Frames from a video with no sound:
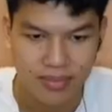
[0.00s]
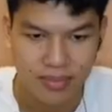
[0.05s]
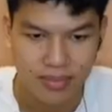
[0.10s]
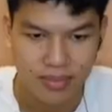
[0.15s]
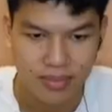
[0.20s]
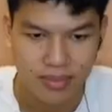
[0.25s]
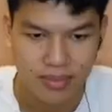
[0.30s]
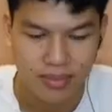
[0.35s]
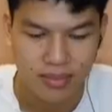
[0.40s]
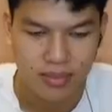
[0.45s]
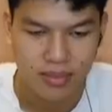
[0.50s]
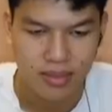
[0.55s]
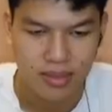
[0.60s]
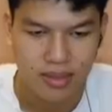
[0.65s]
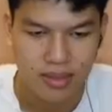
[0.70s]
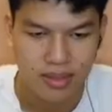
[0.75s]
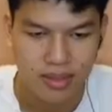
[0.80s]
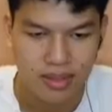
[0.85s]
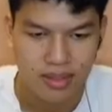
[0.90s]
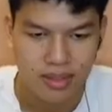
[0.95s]

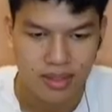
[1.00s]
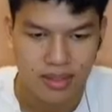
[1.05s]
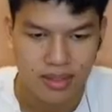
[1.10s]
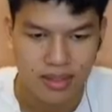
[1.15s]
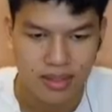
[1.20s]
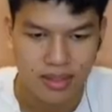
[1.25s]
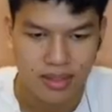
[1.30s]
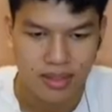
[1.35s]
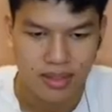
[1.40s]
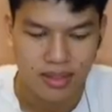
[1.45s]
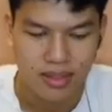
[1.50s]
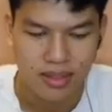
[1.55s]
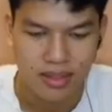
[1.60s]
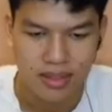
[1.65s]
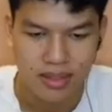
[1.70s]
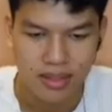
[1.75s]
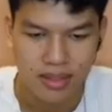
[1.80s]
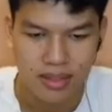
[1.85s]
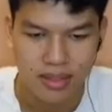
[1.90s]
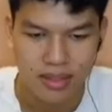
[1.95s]

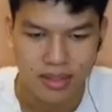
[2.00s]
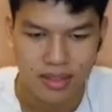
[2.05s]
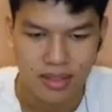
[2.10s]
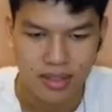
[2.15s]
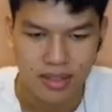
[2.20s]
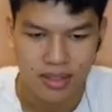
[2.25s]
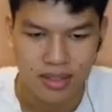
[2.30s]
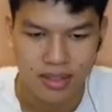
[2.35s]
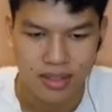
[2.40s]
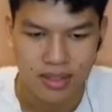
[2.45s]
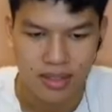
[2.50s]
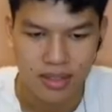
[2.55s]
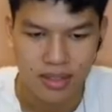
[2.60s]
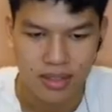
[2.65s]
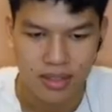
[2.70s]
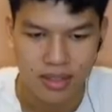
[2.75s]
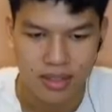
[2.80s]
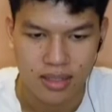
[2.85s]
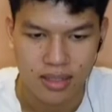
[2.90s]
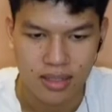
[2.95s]

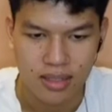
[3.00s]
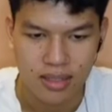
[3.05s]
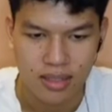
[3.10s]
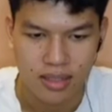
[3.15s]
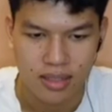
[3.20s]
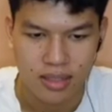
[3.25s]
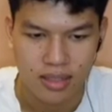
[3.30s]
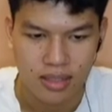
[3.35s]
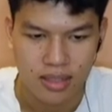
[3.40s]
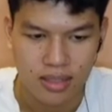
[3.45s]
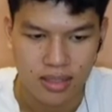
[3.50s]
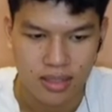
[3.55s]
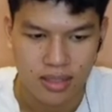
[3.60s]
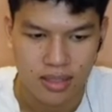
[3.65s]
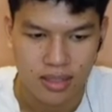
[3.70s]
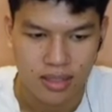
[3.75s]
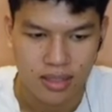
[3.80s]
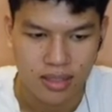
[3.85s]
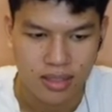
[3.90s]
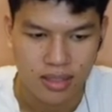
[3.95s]

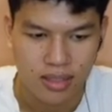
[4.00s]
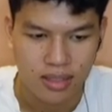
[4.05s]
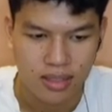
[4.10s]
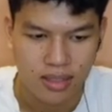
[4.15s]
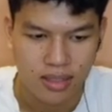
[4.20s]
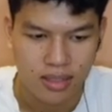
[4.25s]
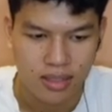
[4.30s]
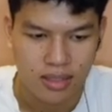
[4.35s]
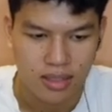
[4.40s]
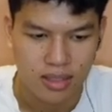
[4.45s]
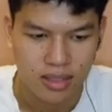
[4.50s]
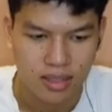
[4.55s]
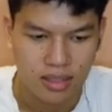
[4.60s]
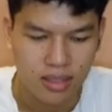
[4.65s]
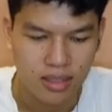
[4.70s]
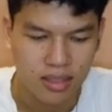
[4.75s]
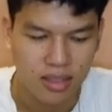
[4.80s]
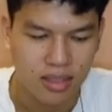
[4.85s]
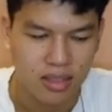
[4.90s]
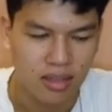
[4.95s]

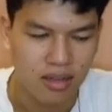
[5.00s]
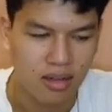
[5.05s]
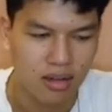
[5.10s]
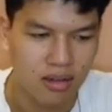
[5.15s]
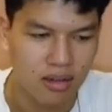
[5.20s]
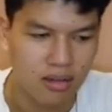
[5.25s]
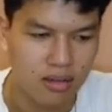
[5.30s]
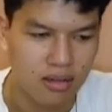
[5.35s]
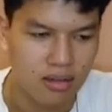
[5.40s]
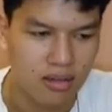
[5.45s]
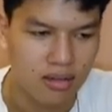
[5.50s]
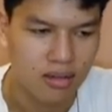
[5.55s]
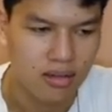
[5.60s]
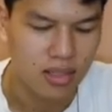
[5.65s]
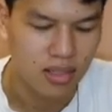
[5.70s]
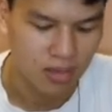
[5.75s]
[no speech]